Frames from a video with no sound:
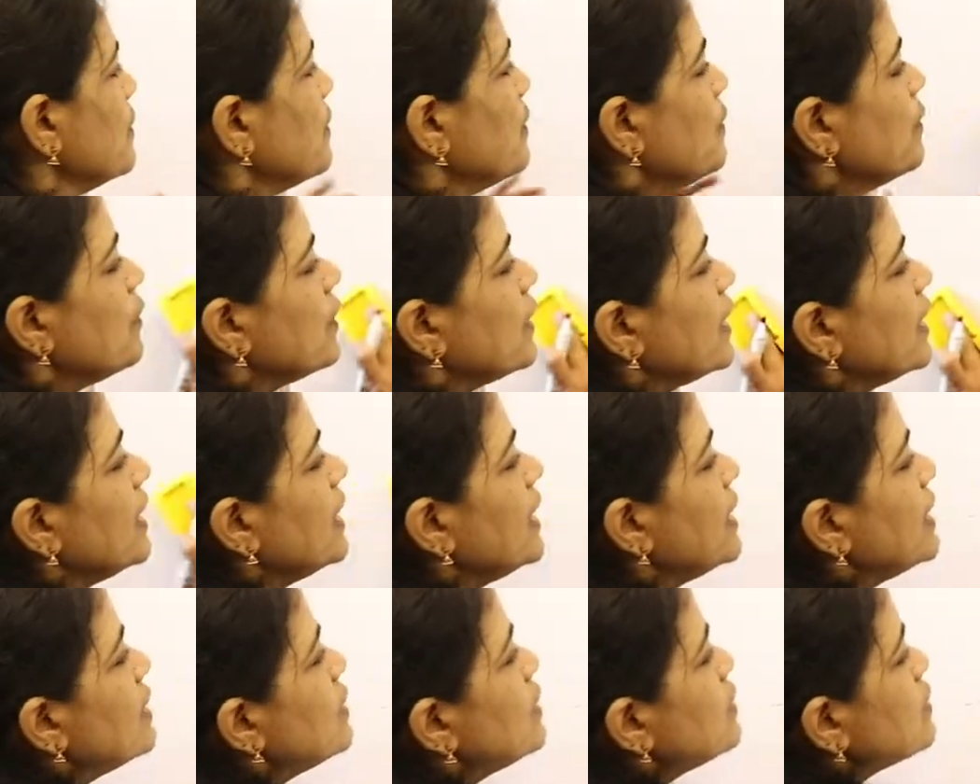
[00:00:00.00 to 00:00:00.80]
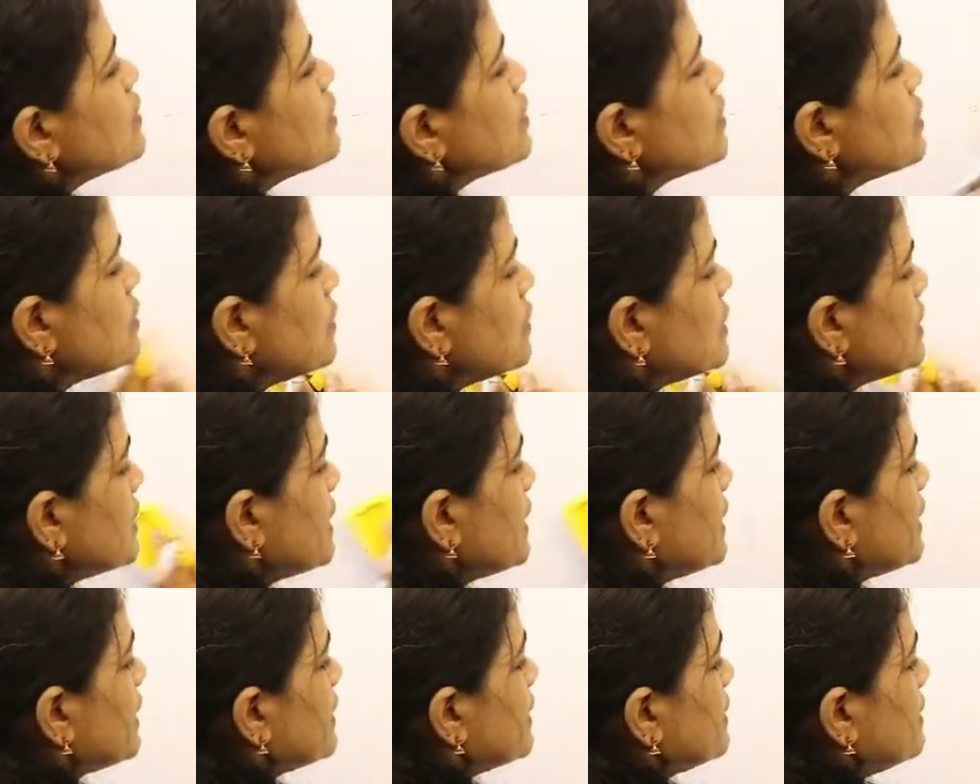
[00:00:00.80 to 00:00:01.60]
Okay, so
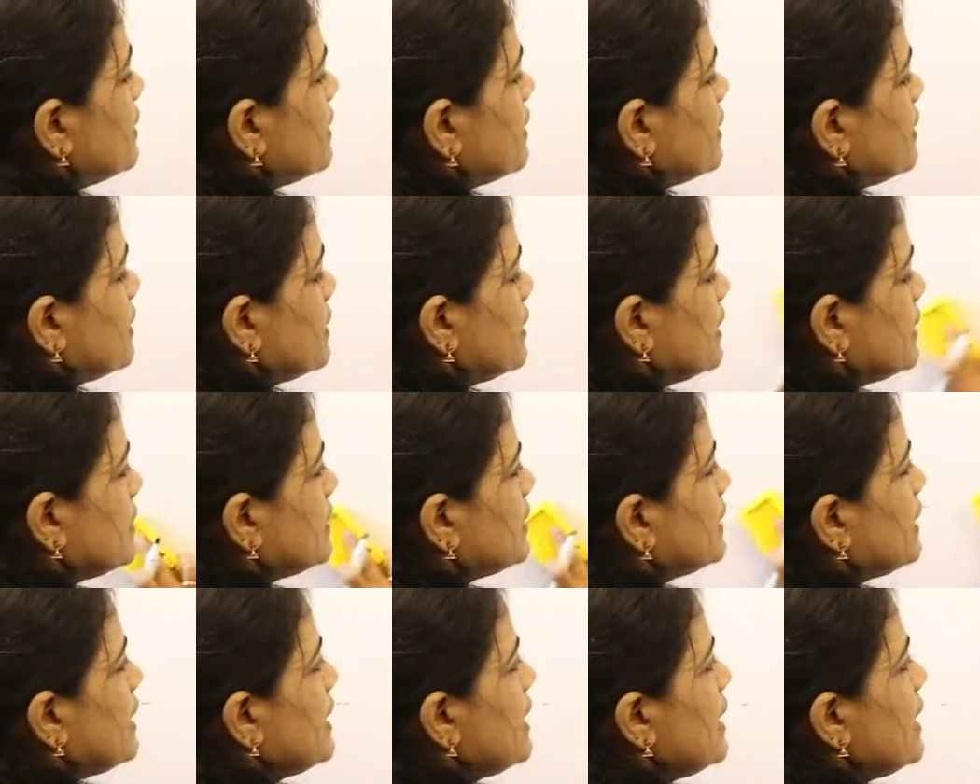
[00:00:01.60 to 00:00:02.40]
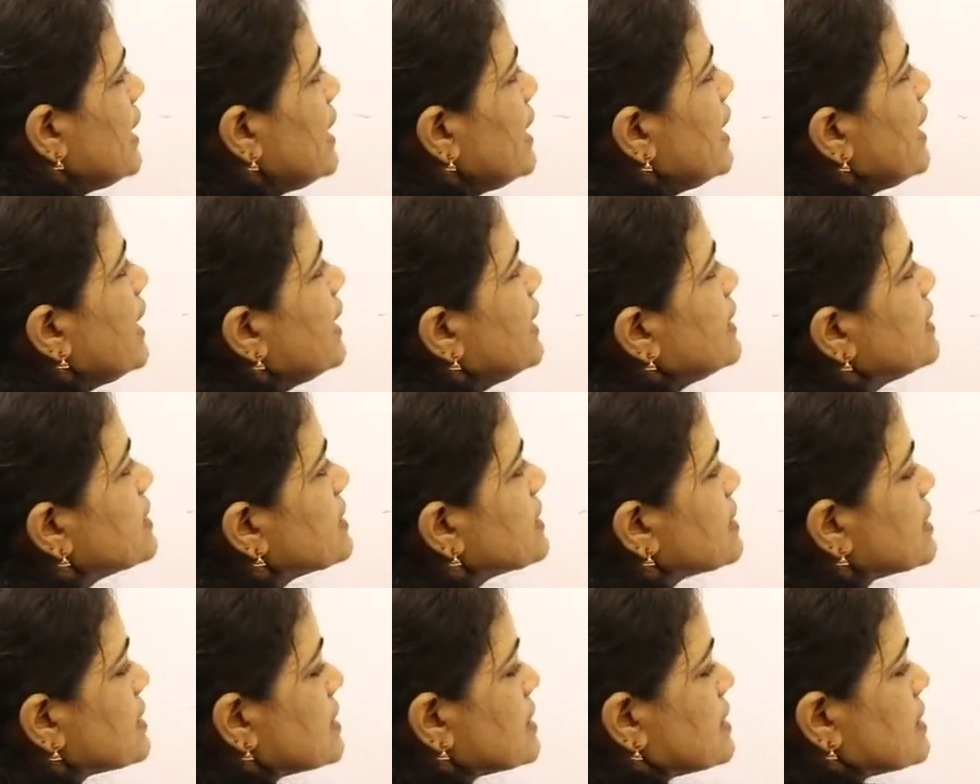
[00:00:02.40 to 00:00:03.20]
children,
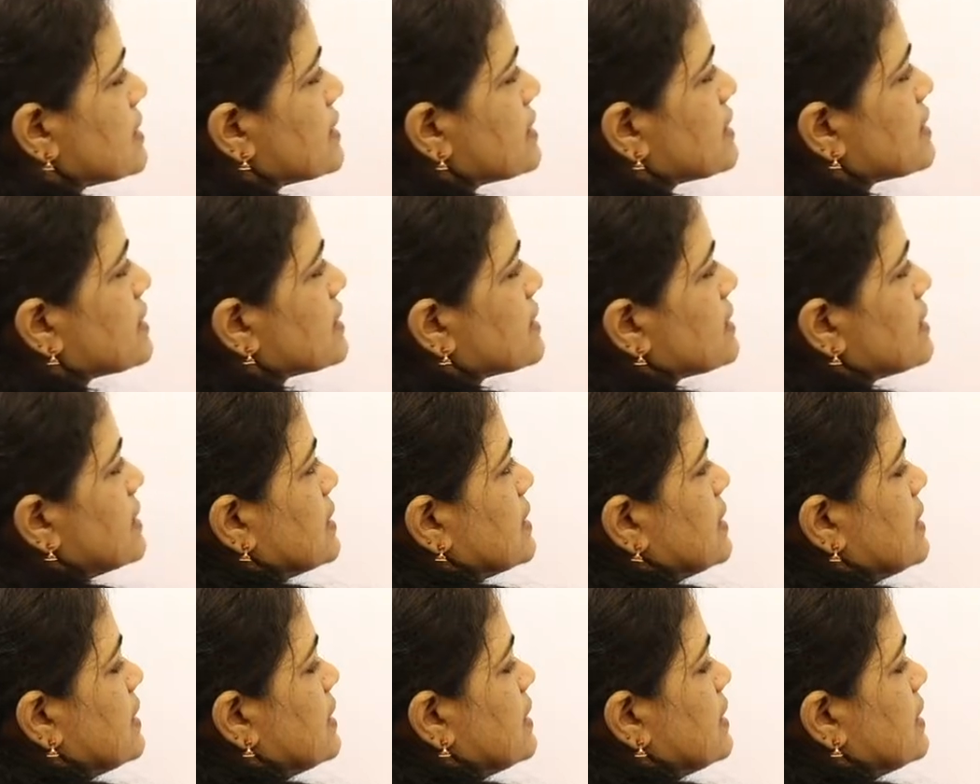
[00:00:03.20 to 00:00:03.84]
3x